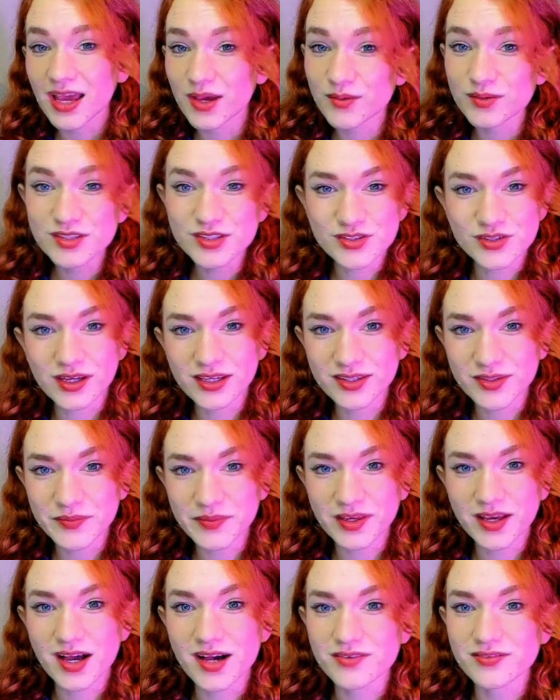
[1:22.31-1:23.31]
I will try
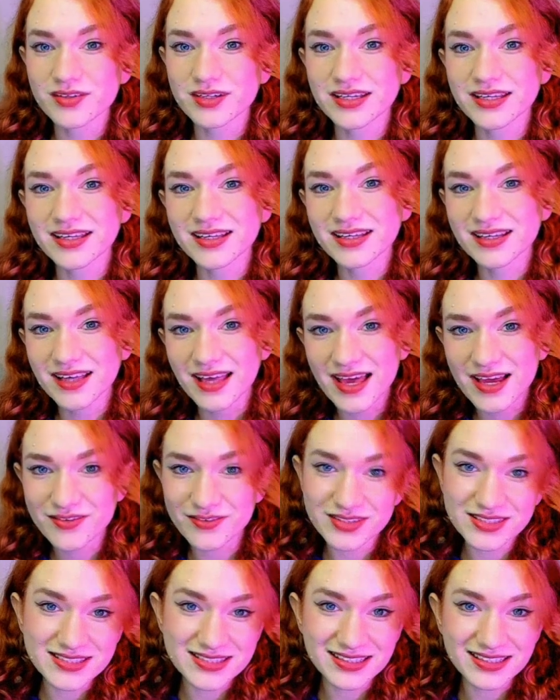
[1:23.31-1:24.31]
to be covering
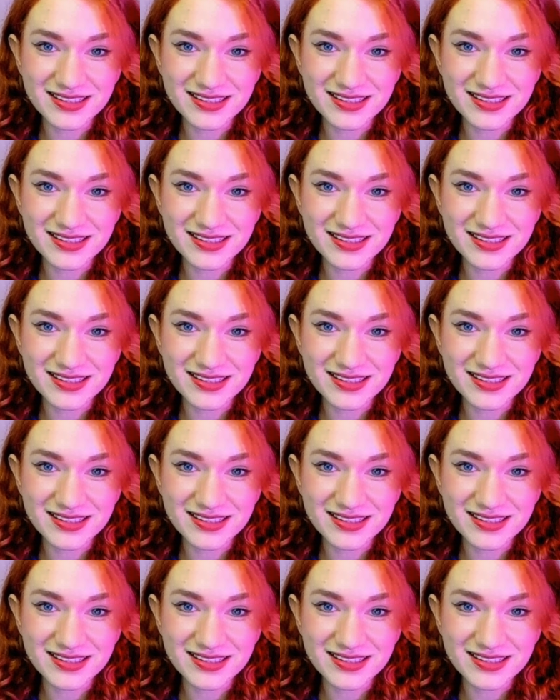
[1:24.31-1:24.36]
every